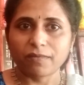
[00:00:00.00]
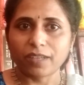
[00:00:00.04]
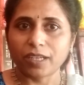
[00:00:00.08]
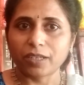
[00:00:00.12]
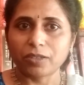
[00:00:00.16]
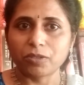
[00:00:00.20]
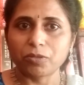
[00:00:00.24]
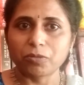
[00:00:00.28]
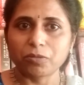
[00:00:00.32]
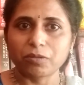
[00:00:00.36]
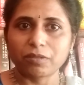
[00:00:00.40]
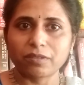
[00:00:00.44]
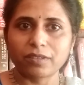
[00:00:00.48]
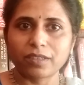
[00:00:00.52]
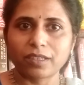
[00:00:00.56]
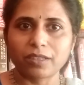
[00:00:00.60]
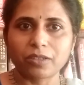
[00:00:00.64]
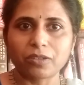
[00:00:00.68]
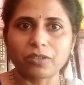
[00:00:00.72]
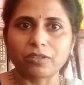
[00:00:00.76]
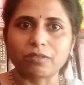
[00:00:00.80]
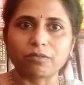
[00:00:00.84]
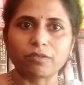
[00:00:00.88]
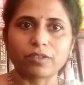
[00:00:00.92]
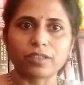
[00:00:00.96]
I don't
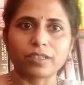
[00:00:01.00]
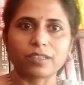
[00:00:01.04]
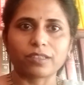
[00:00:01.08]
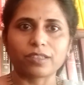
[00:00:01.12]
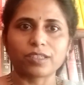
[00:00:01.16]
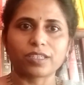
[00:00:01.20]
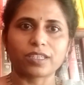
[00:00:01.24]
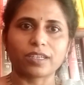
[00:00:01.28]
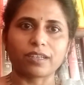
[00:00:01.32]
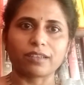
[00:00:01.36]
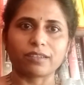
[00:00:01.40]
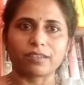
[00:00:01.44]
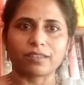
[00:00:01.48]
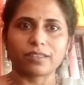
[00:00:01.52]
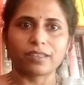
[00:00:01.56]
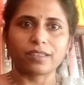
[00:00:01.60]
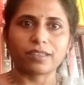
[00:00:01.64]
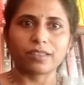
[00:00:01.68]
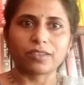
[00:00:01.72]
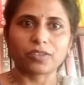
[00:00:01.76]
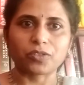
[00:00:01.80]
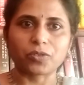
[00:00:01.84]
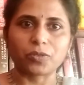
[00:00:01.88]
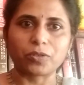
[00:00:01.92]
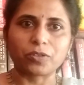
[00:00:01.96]
think
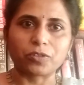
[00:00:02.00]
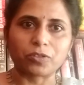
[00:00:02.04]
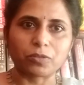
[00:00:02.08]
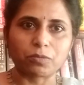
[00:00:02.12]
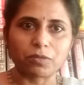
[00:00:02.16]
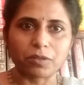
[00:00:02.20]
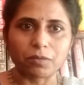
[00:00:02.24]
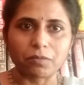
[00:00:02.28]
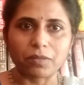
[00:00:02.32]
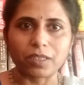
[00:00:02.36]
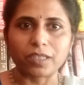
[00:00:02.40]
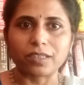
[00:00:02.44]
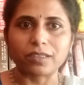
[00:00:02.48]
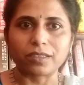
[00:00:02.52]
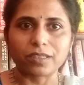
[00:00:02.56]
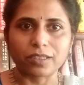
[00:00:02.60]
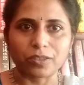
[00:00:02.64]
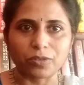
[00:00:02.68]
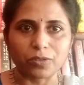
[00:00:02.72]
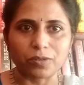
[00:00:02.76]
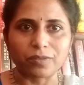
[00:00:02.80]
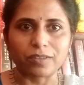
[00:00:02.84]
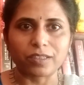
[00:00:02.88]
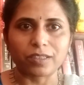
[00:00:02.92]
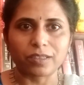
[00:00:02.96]
confidentiality is going to be
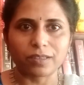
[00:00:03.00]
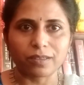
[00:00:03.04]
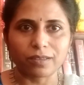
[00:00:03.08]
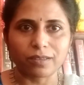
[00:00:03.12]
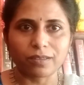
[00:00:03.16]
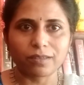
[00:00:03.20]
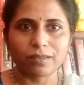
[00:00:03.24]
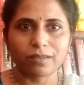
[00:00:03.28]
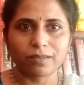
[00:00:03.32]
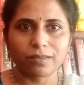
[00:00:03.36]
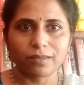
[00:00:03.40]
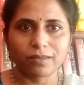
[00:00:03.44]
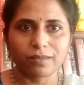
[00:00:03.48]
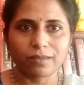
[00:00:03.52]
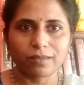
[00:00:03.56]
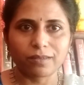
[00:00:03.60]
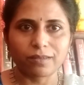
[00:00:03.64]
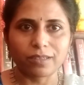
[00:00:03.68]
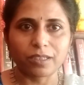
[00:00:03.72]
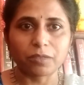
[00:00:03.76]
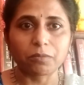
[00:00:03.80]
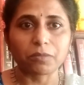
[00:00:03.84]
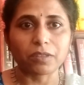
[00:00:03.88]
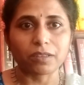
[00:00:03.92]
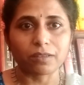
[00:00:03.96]
maintained over here.
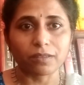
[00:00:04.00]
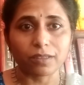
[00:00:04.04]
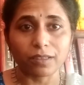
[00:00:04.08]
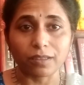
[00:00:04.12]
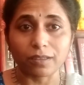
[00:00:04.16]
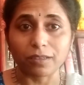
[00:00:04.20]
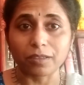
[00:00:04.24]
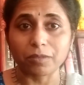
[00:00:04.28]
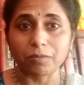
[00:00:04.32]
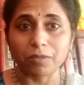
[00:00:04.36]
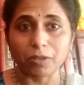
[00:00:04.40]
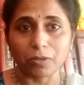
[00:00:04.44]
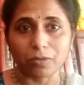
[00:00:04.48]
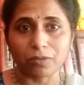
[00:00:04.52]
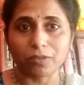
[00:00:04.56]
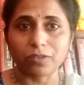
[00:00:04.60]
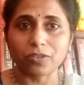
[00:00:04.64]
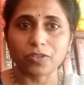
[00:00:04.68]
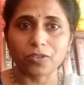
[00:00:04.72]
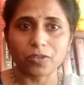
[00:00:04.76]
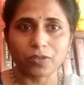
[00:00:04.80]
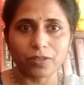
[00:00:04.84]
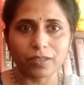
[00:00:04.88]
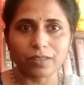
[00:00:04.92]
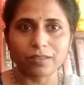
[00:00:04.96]
Let me think about
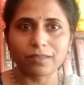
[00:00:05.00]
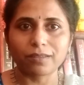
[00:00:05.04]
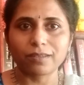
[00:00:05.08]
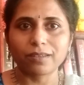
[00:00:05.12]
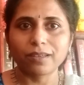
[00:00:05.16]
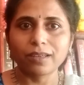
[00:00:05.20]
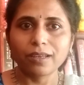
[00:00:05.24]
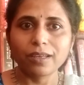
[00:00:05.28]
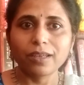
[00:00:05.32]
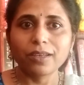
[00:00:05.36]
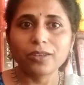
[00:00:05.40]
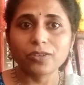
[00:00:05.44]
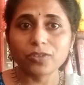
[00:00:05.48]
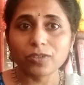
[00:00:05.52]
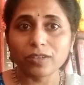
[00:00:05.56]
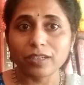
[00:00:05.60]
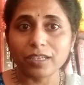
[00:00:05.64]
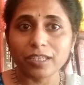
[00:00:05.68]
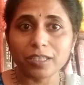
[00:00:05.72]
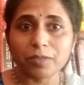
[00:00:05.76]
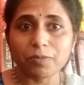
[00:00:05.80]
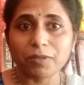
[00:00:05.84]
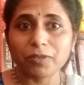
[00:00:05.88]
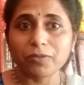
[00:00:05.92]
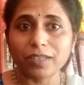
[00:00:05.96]
this lawyer. So
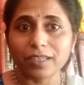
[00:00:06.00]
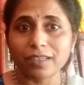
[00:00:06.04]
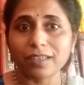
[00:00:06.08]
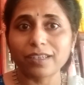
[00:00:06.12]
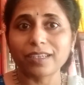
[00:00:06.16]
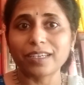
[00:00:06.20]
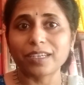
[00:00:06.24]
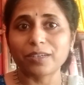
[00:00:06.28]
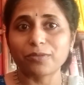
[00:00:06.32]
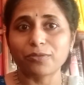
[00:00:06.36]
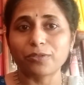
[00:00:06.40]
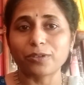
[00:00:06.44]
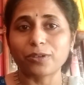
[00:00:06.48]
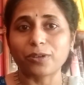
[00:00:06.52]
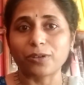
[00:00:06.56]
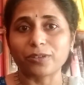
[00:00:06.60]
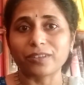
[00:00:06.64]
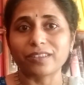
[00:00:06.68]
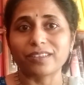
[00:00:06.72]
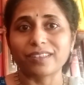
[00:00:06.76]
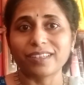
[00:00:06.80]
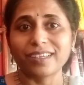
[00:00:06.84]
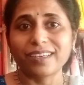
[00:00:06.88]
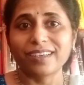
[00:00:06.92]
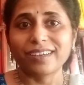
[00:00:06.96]
let's be very careful
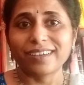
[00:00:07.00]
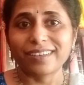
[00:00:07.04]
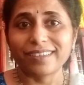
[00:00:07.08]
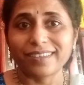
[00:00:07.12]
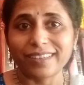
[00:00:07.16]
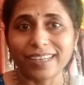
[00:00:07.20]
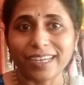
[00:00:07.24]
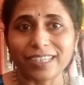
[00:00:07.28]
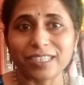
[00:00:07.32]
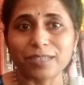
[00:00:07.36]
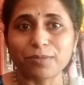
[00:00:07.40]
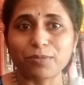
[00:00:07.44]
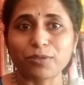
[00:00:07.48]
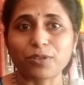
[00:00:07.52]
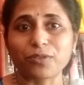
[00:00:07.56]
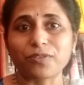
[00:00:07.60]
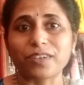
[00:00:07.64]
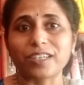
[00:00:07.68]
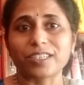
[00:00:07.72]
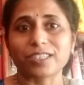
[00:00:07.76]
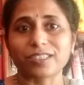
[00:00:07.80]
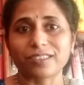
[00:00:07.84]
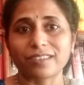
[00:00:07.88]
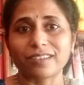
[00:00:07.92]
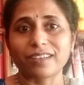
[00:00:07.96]
on that
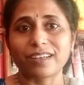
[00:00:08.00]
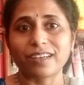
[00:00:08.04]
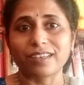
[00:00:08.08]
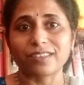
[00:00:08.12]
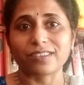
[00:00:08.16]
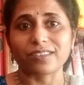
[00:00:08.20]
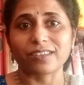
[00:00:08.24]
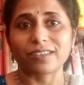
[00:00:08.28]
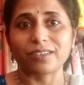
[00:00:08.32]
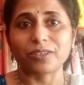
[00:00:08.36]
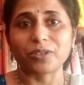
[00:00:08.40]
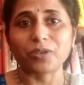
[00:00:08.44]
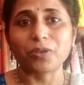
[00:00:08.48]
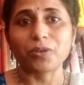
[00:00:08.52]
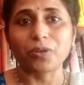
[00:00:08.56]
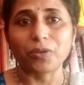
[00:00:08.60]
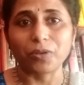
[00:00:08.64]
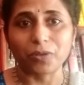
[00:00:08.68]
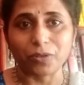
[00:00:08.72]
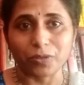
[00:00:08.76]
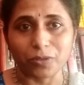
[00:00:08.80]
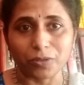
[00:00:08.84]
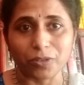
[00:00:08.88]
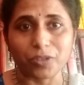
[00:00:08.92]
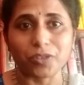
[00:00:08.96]
professional hazard
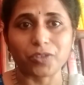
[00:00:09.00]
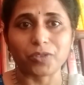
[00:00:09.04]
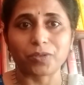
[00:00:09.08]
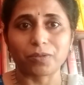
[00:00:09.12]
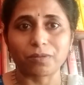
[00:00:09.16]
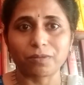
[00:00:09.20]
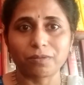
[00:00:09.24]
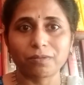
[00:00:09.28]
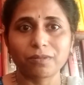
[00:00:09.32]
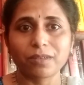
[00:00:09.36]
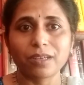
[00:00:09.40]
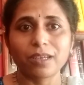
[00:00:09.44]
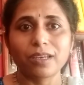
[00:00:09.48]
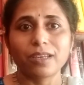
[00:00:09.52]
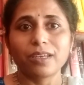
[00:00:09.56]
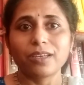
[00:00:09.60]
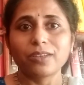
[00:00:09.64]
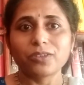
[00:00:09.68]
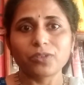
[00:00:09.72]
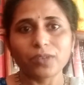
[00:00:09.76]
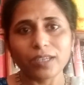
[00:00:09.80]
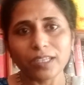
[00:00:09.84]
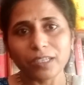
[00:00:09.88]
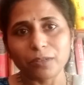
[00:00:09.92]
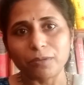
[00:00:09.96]
also.
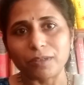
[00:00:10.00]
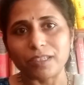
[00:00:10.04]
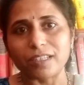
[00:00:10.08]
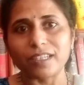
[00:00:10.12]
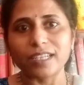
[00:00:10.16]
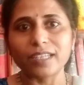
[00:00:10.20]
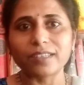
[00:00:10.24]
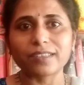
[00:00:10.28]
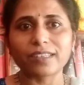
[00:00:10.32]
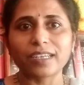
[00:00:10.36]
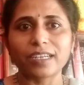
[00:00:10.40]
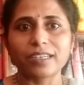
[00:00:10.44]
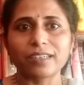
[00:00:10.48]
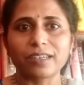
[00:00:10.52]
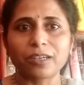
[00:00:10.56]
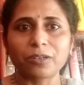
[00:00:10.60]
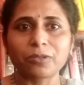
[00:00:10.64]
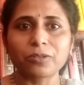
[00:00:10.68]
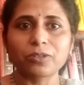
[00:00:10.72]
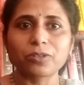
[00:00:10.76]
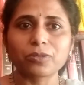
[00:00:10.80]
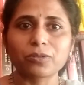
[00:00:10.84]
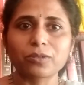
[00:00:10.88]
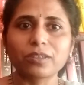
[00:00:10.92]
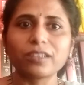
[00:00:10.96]
So anyways, let's get
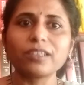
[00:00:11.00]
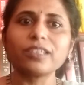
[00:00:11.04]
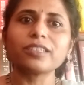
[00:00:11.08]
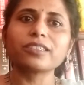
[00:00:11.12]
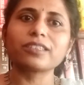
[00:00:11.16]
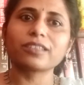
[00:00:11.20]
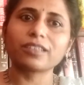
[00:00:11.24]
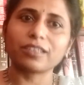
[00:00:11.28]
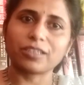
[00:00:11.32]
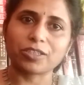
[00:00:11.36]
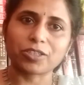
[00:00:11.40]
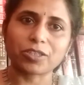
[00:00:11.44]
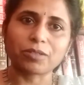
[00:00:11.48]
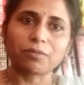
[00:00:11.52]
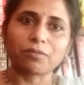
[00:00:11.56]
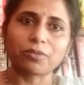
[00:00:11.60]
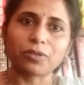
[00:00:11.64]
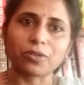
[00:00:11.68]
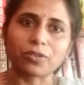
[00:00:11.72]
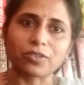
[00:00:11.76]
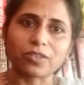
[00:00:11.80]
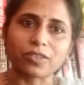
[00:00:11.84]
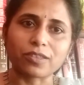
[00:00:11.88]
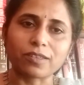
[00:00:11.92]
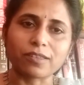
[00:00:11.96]
down to the litigation
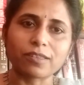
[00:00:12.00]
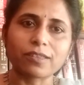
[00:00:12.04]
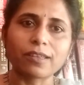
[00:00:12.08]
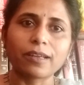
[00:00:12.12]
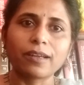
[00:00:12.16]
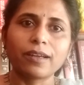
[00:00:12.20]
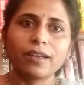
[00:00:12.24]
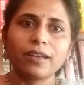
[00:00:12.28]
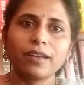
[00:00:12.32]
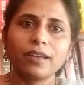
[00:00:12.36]
process.